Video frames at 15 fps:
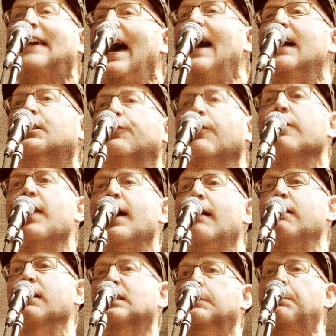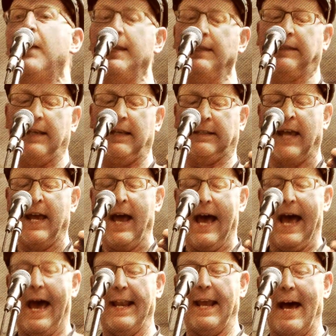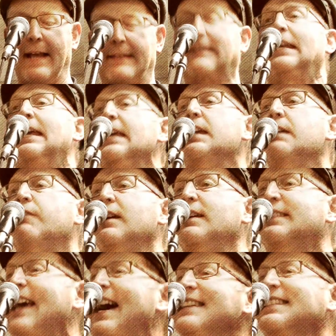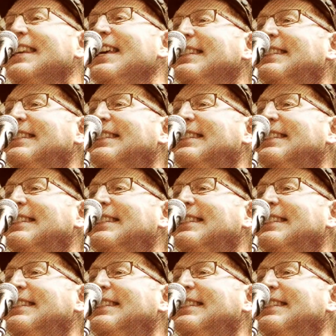cash for their expenses and our TVs as their